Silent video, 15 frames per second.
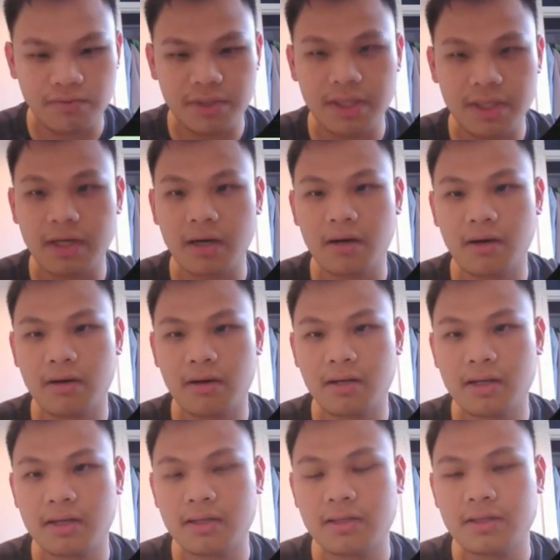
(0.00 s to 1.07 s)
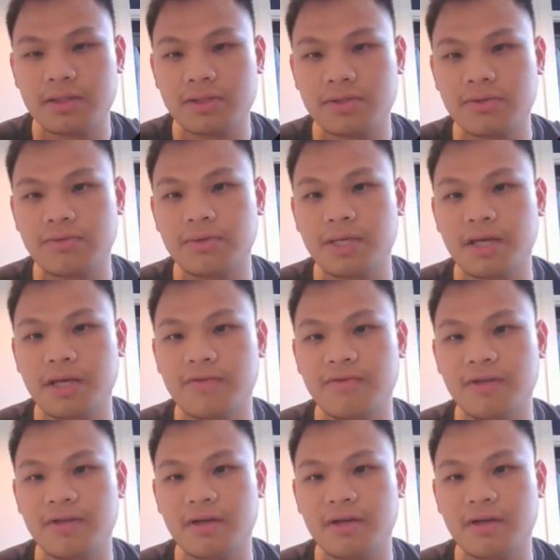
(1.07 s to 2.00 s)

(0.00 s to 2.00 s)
we got, so we have